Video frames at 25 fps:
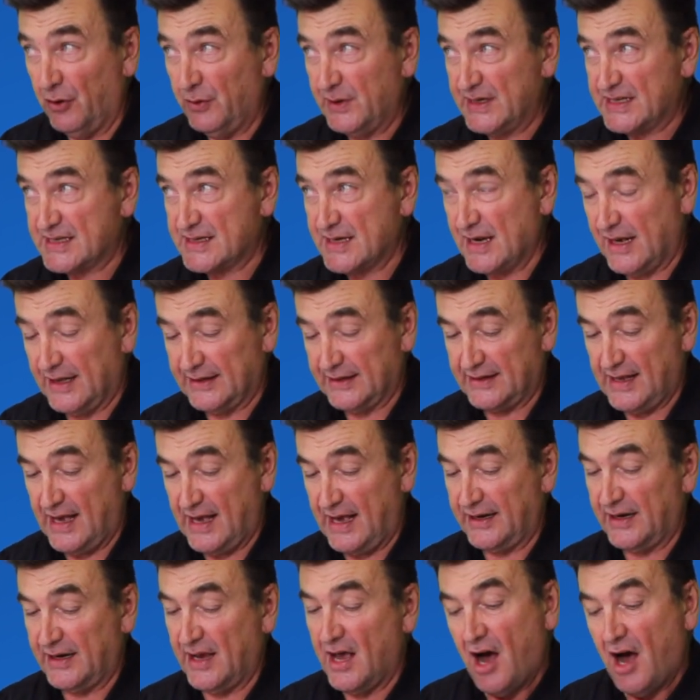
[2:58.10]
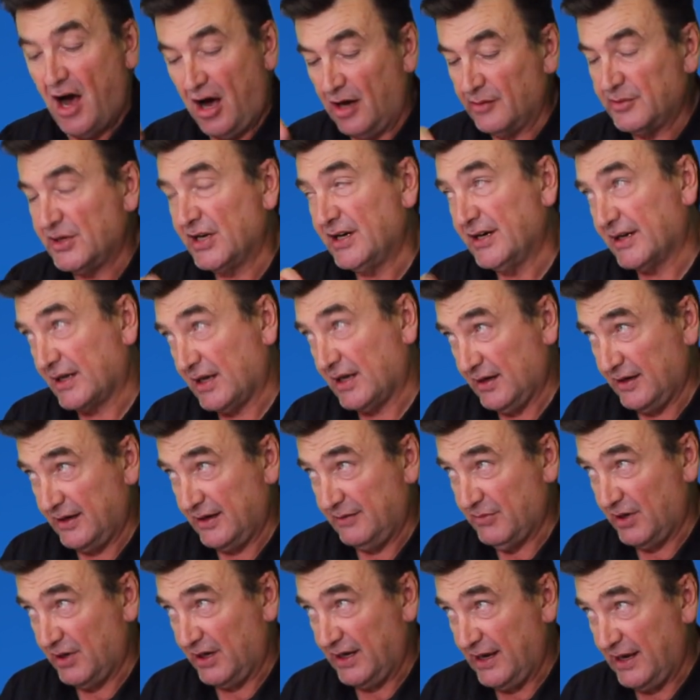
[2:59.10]
we start that, I'm going to clean
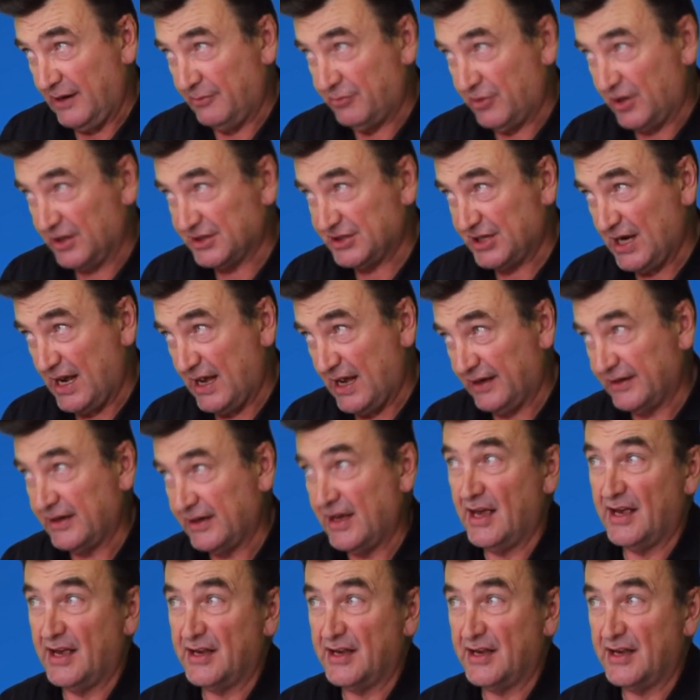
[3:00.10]
my airbrush out